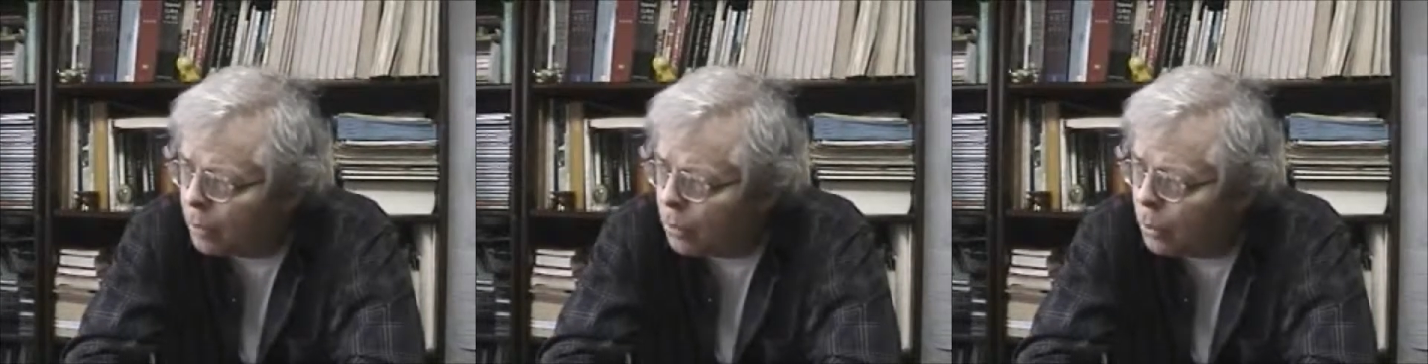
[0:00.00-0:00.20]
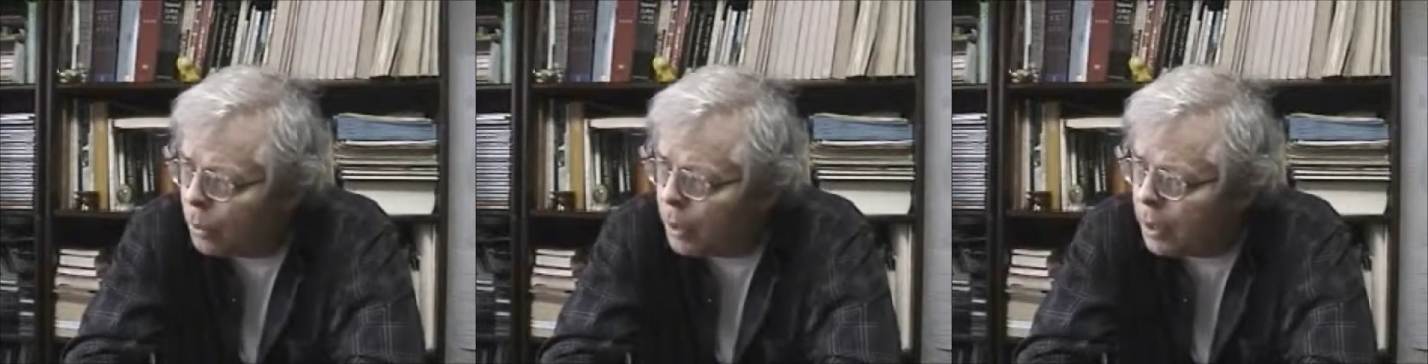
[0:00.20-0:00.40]

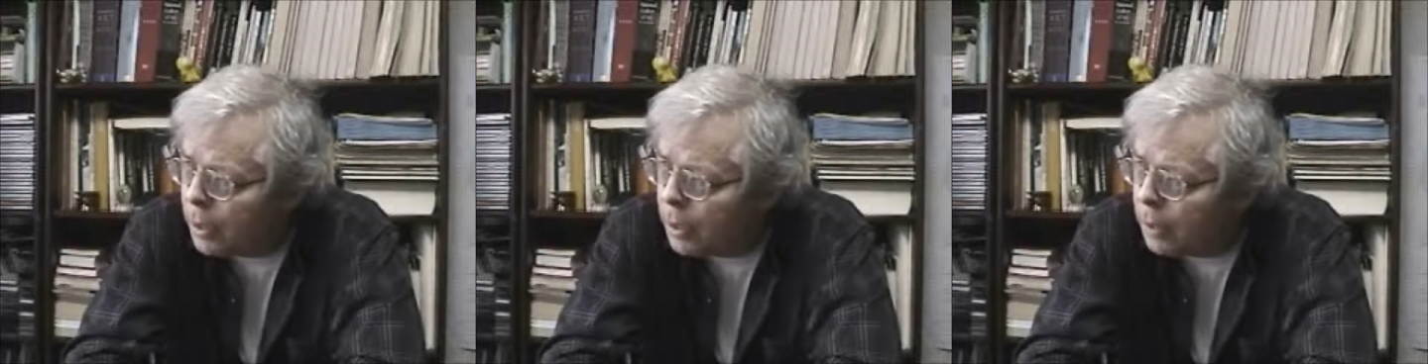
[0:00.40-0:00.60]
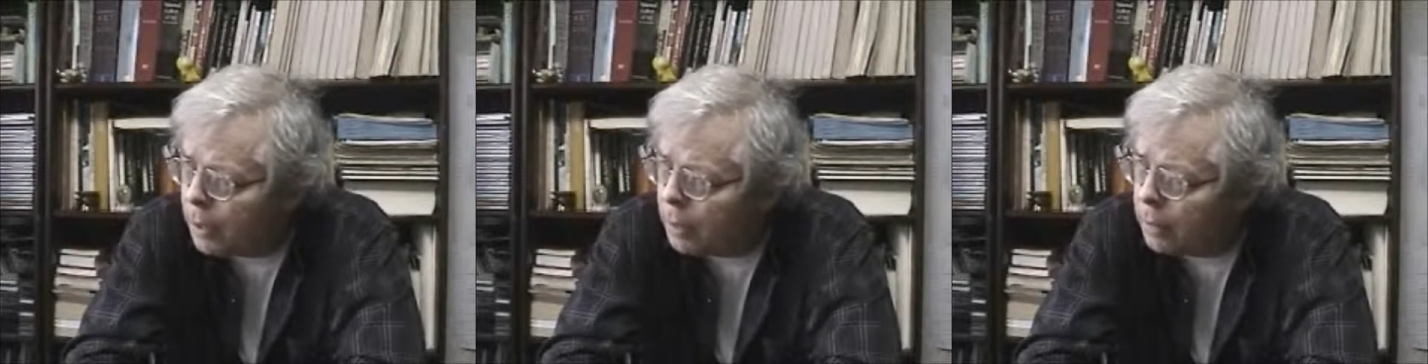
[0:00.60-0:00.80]

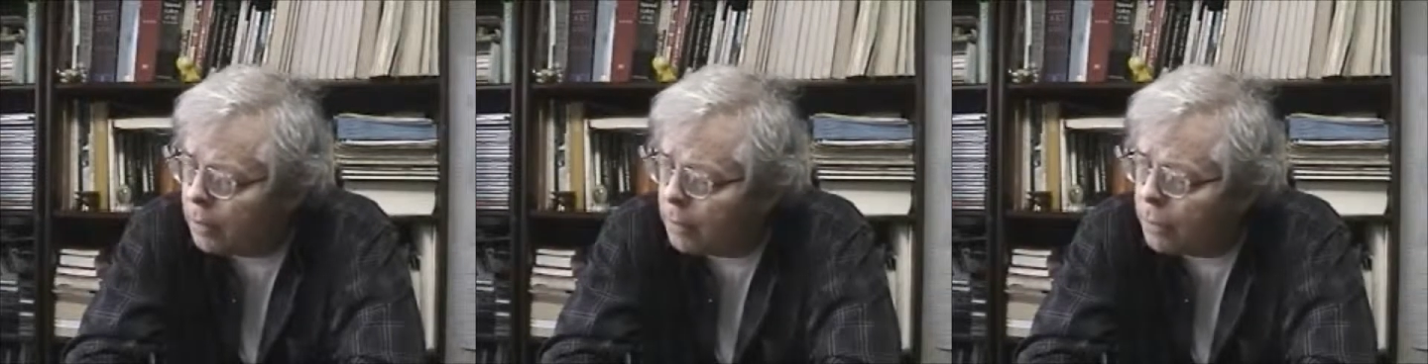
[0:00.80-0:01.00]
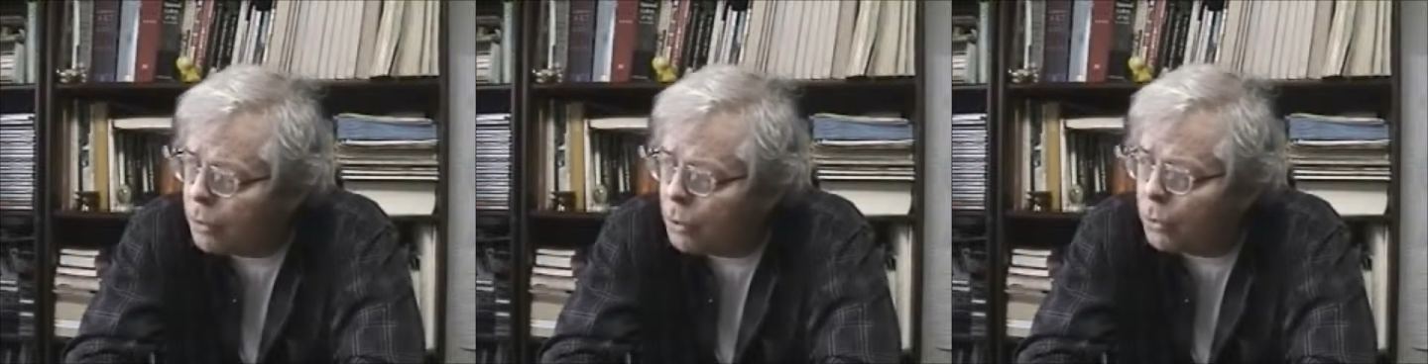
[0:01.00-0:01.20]
We
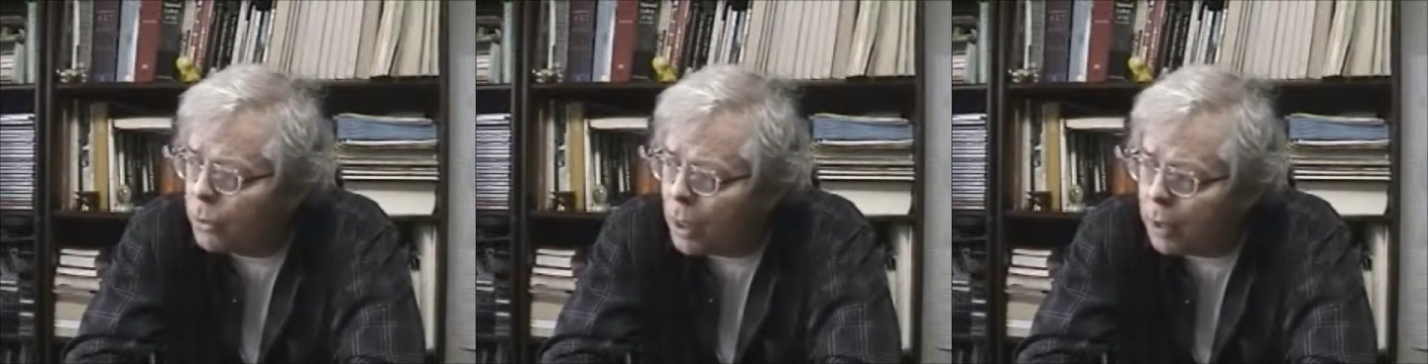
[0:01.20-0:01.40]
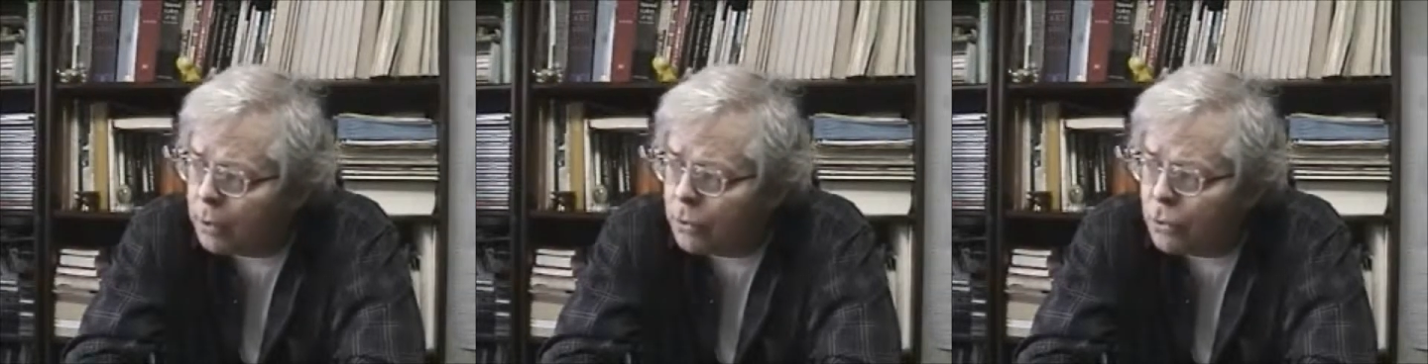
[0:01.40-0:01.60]
do
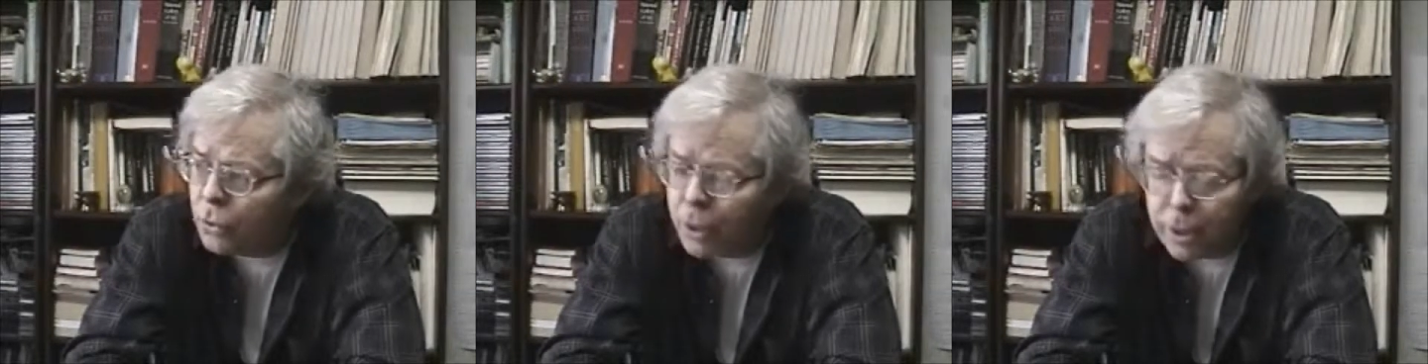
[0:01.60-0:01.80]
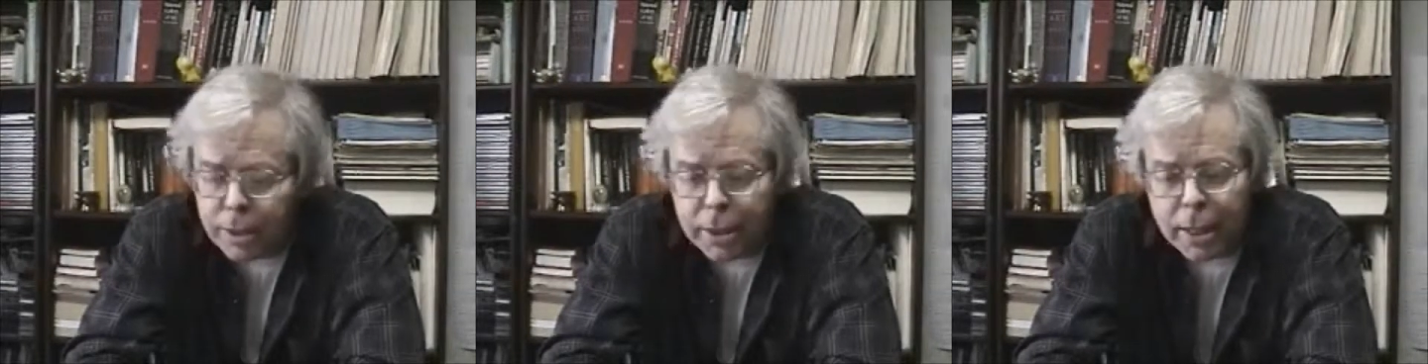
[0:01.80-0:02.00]
not
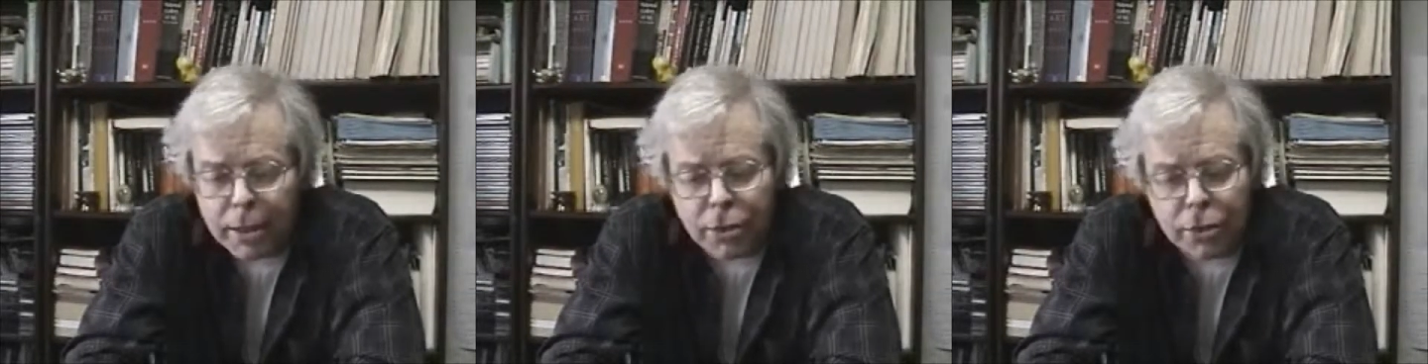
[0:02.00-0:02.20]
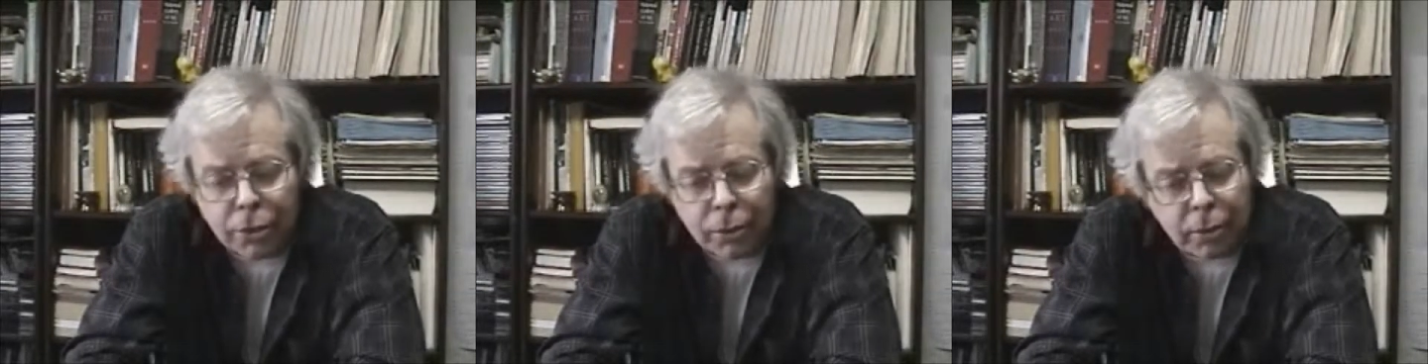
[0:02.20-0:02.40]
treat
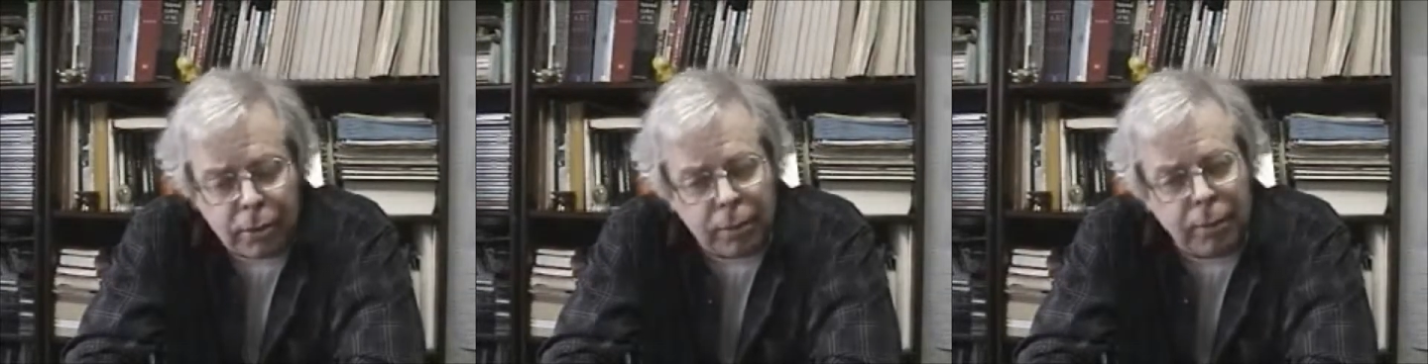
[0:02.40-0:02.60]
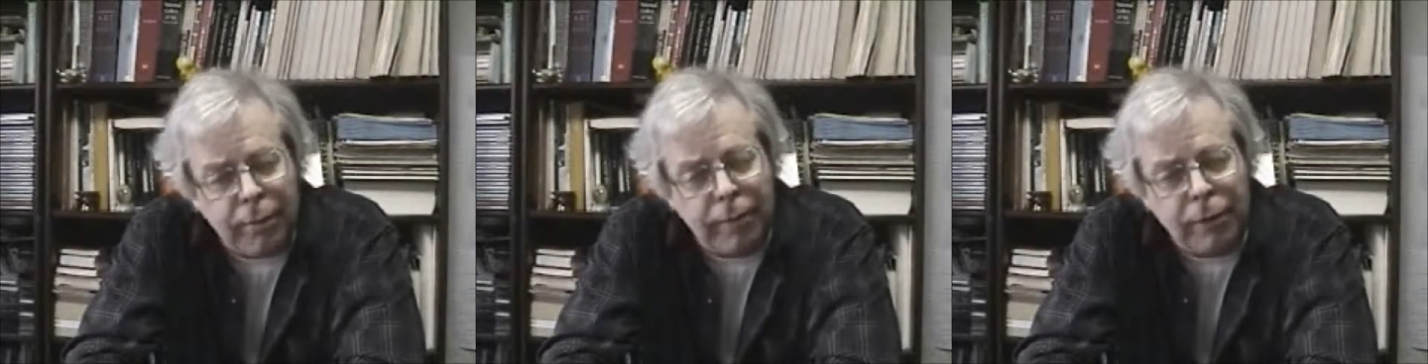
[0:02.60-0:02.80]
nature
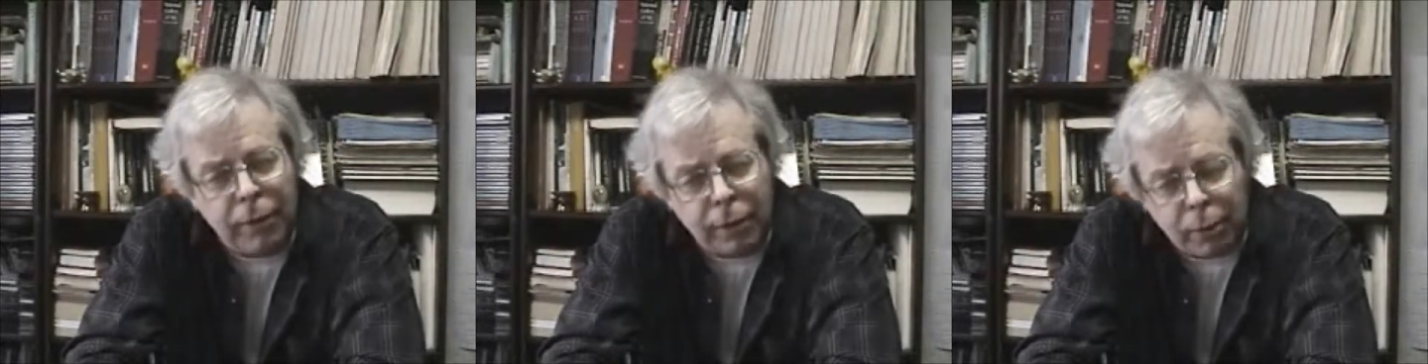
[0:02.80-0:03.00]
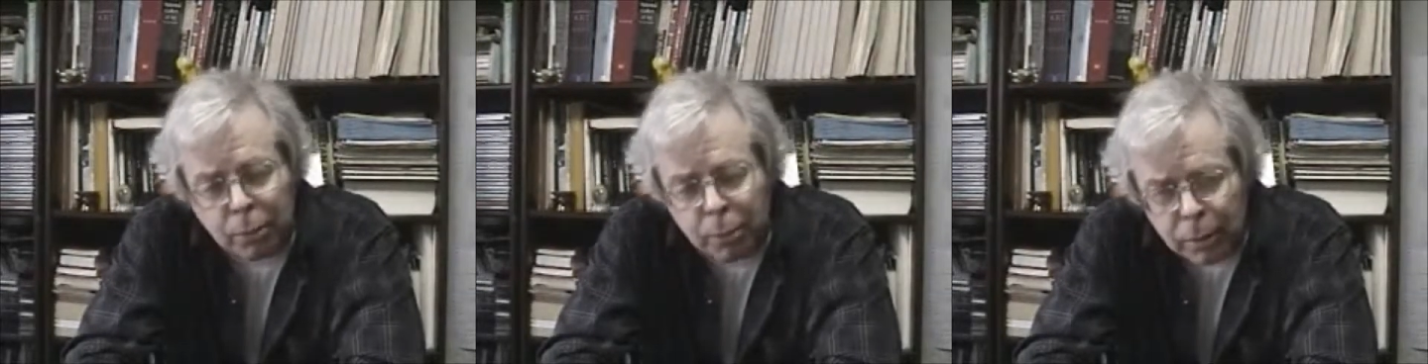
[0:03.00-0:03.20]

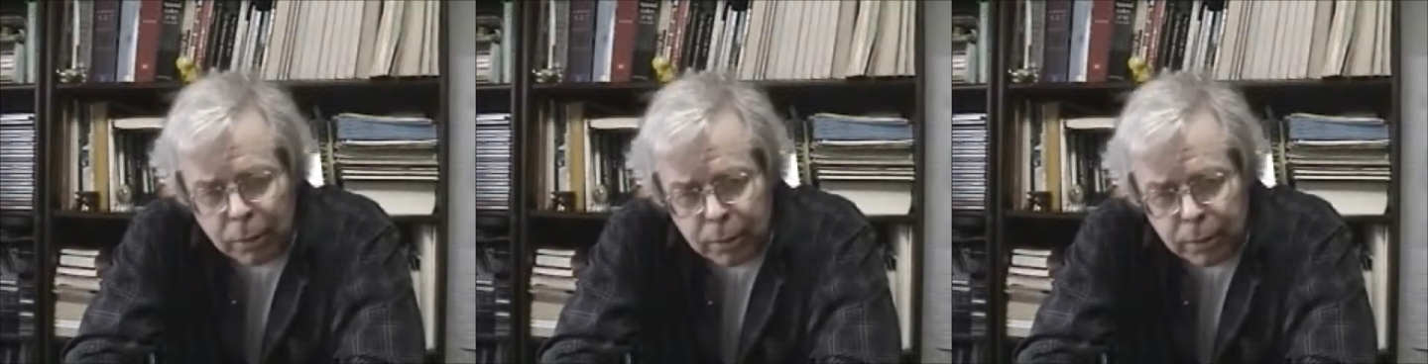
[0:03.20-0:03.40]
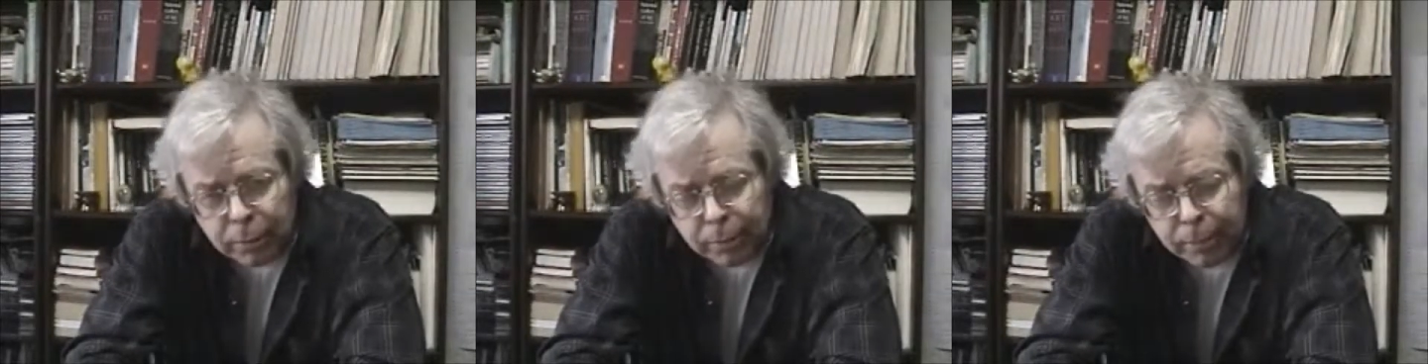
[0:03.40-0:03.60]
very
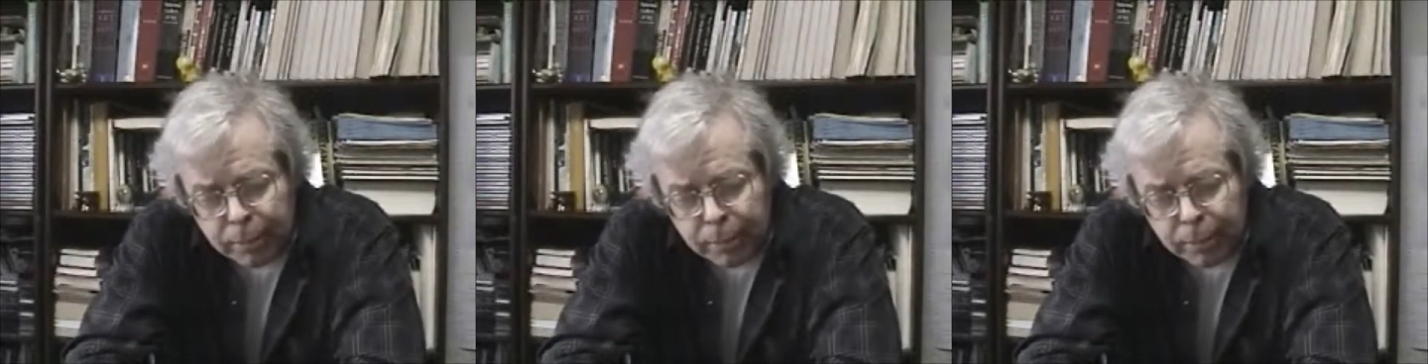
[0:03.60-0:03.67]
well.